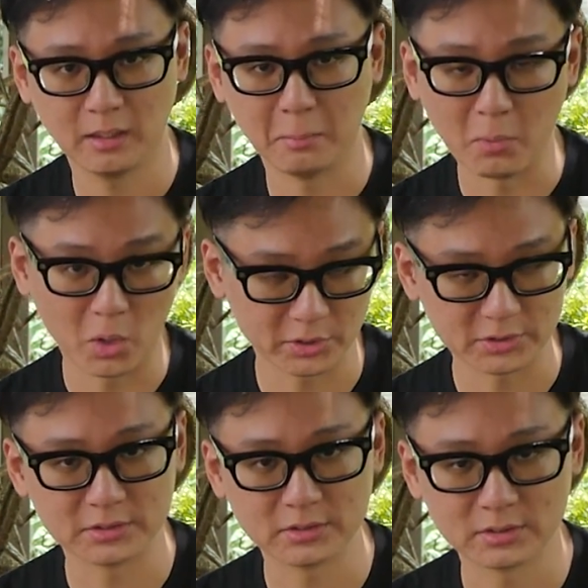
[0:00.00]

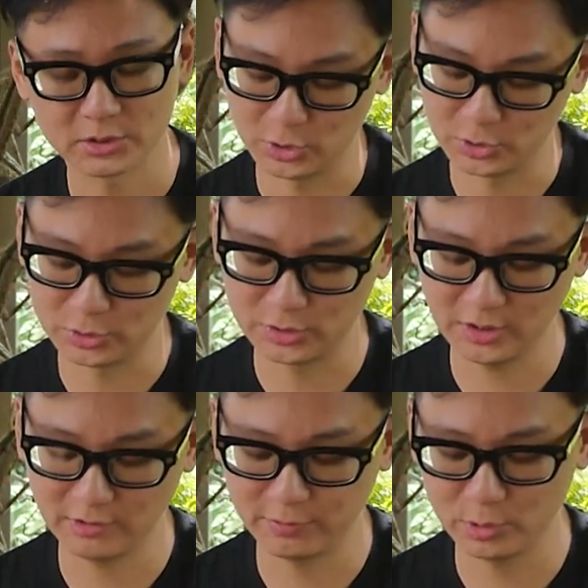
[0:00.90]
model. So
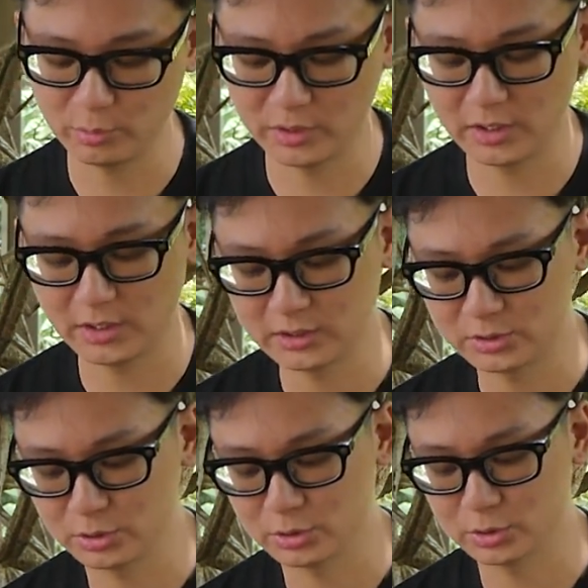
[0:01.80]
if you were
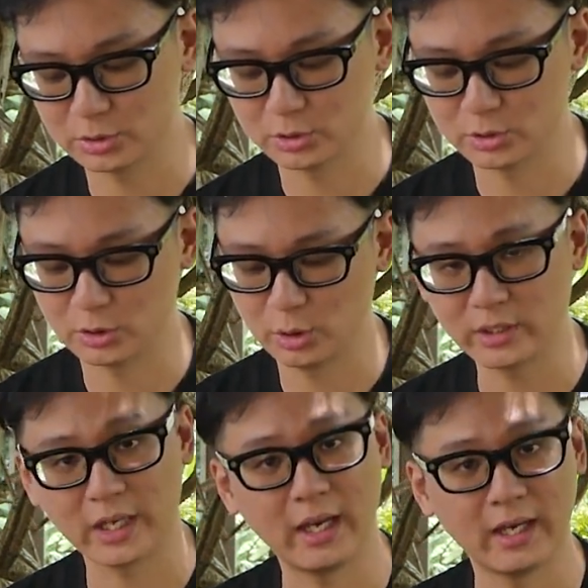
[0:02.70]
to
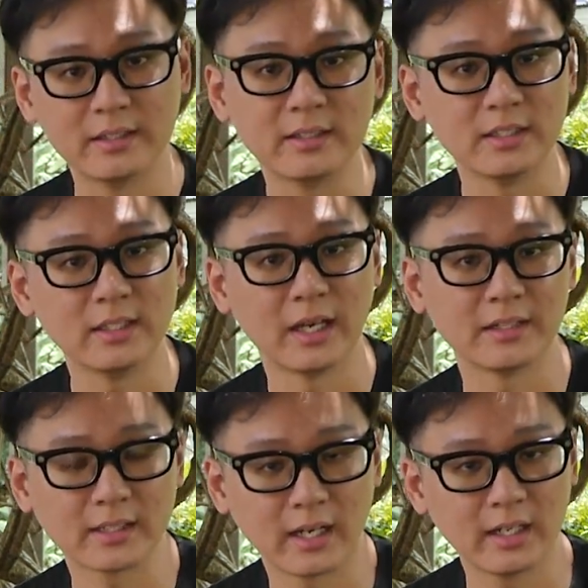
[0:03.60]
look at the
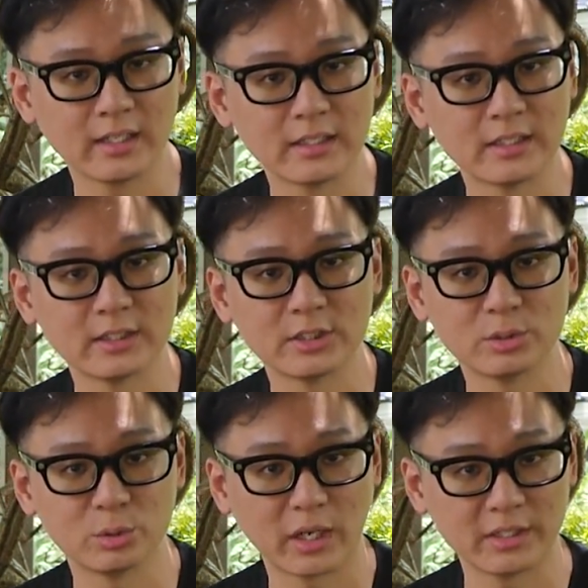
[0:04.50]
entire
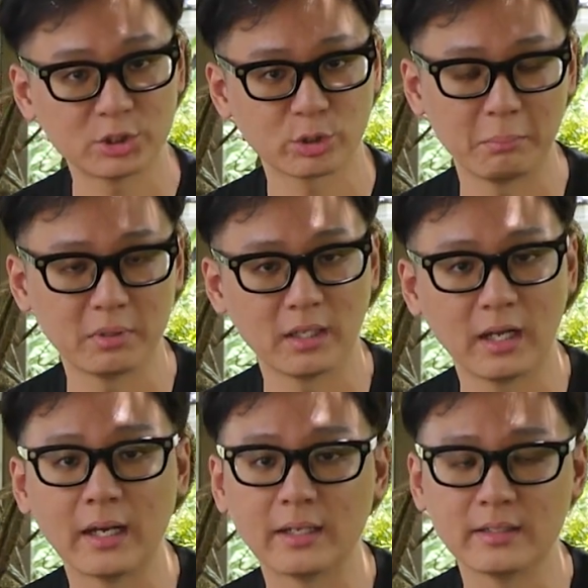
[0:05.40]
Ducati Scrambler
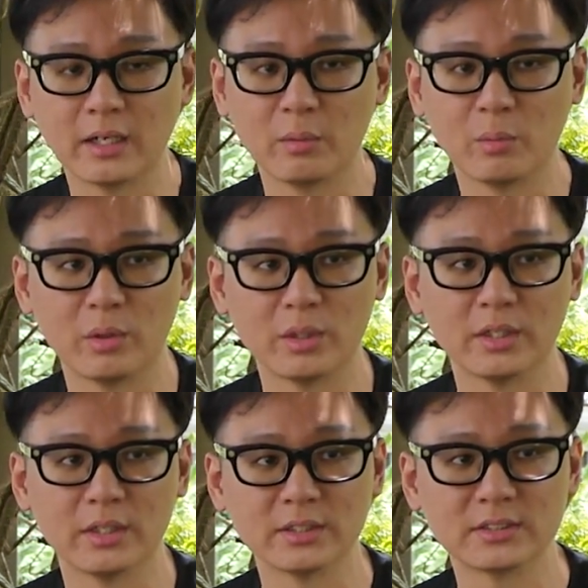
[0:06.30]
line, there
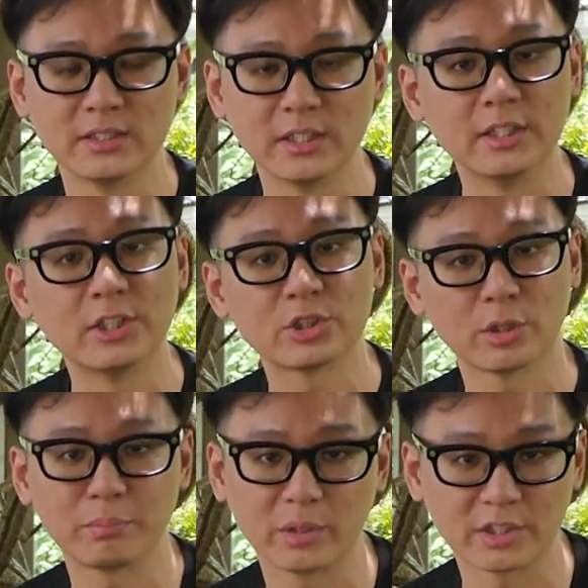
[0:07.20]
was the initial
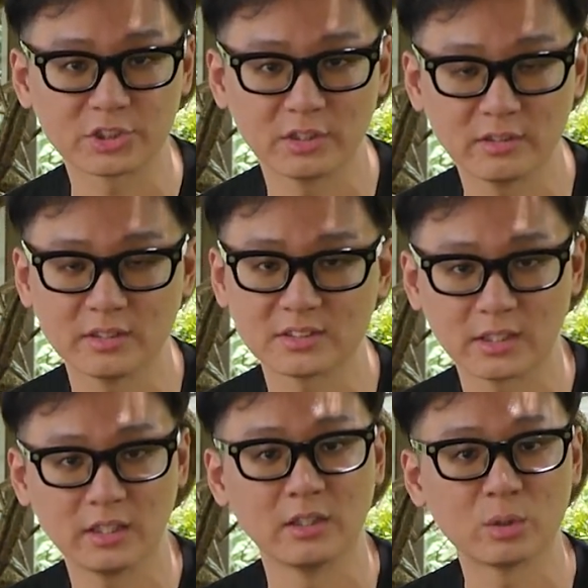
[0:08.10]
production that
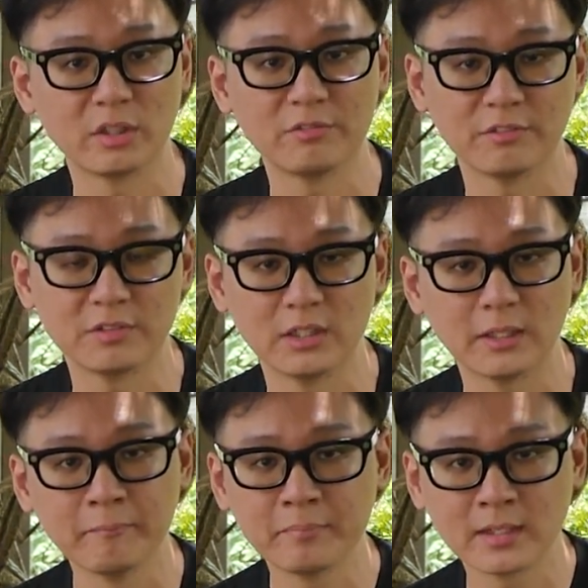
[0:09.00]
started in 2015.
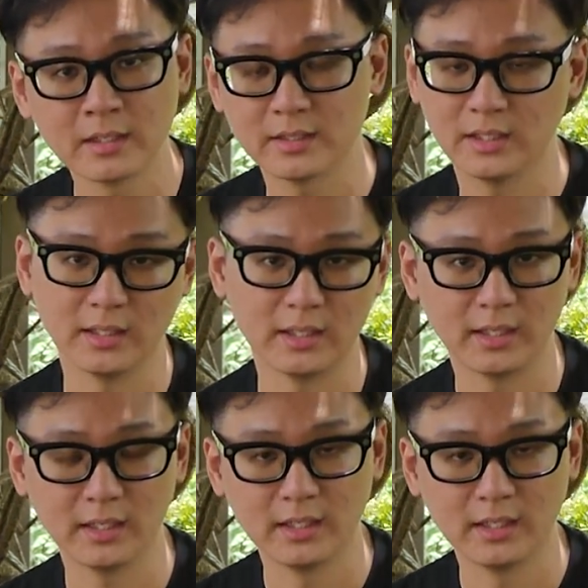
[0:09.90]
The